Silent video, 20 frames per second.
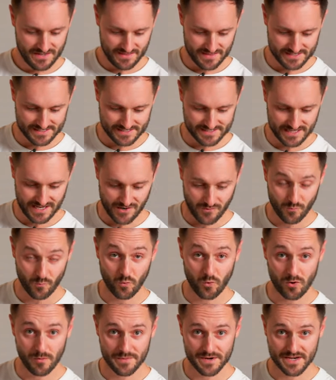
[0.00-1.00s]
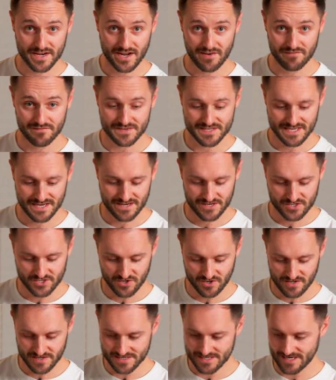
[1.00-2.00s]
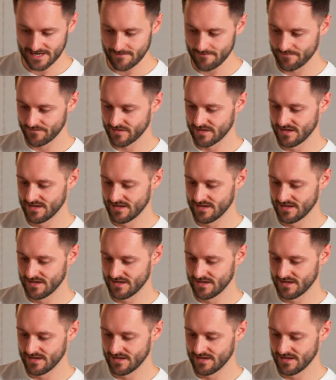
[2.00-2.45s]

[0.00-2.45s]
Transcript: This is like warm and comforting and chocolatey.